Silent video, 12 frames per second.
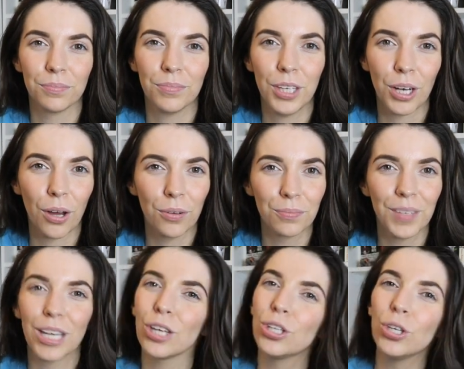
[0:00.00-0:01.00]
You know,
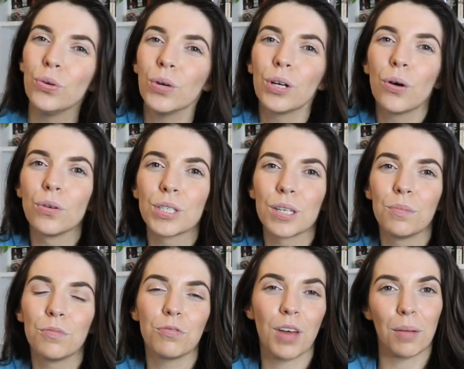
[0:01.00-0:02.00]
like a cute and
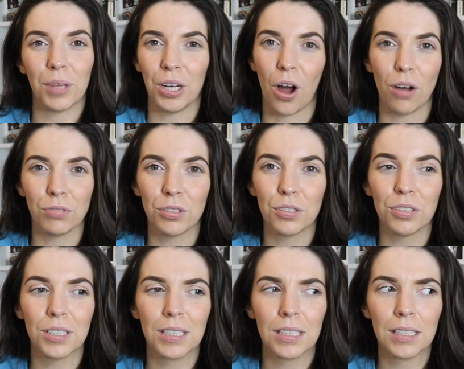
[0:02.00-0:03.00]
wholesome family
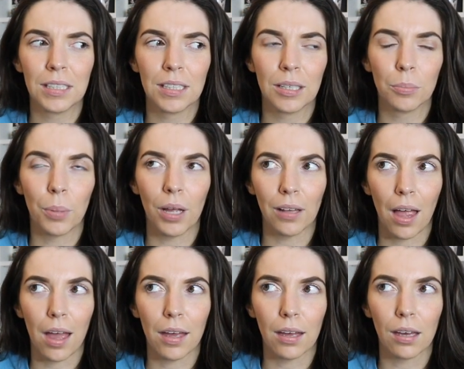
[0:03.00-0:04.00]
novel, but
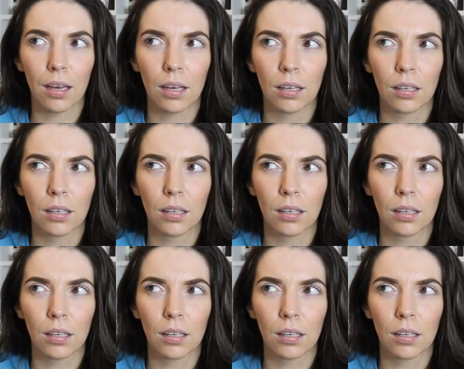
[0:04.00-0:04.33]
like,